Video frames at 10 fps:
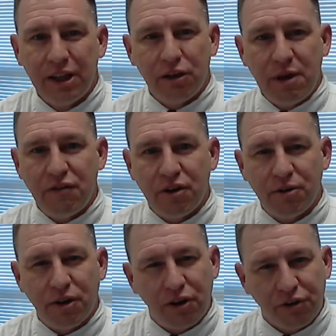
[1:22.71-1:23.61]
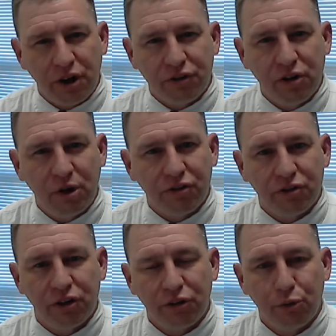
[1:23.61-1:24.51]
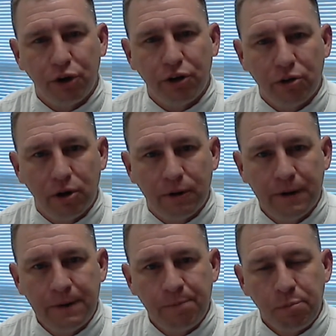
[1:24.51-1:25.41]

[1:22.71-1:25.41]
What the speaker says: They may be the discussion question, explore it on your own,